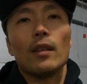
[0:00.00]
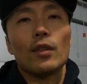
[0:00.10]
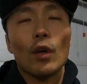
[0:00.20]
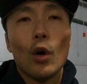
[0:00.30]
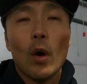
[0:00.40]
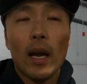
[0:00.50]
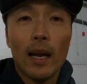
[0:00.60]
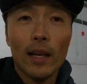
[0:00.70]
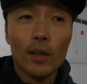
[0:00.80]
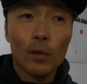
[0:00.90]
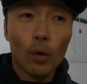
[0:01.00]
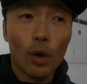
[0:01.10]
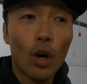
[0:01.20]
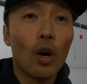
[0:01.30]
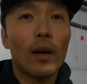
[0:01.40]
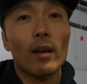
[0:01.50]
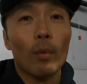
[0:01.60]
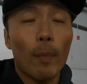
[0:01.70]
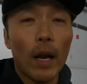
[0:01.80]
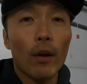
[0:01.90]
So as we're all kind
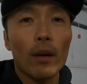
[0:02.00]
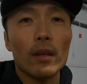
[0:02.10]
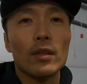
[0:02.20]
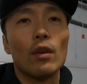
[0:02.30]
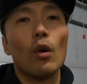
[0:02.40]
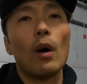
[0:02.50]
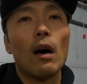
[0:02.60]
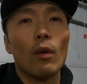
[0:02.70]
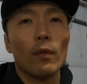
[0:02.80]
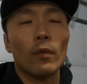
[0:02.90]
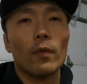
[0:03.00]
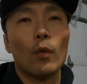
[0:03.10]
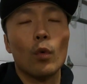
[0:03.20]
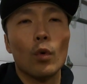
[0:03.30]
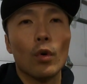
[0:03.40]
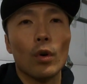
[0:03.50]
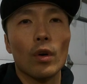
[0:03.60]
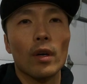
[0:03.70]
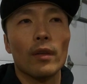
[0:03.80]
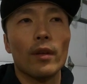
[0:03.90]
of preparing to go out
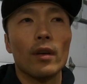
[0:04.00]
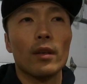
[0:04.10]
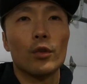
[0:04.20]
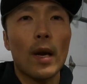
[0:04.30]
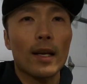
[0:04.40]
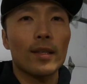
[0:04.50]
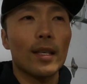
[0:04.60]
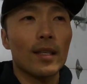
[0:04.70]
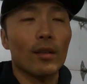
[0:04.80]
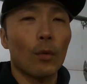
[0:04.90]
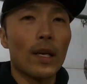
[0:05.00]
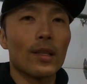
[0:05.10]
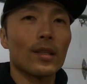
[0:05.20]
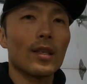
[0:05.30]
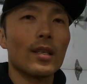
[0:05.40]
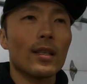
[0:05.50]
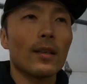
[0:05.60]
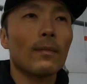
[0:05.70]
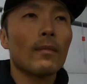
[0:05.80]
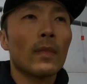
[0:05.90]
for the track season, the racing
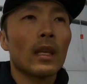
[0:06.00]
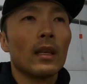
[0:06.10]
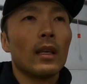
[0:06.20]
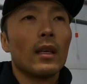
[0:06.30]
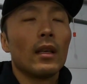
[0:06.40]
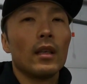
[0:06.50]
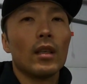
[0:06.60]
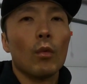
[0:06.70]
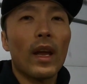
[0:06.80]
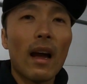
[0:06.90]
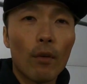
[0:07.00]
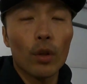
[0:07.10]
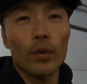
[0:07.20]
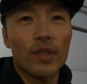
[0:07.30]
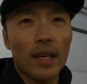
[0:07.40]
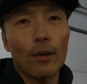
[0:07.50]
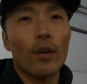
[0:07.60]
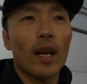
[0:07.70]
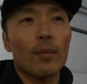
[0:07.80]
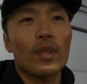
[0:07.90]
season, we have all those
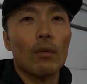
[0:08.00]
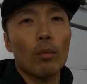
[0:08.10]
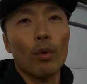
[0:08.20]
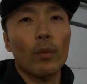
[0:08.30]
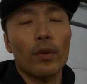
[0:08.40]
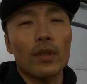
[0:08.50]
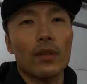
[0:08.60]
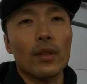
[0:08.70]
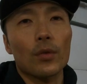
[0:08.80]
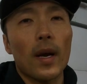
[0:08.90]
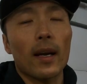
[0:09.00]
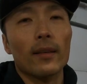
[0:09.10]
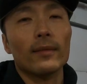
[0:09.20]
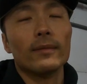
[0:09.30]
standard items that we'll bring with us to the track,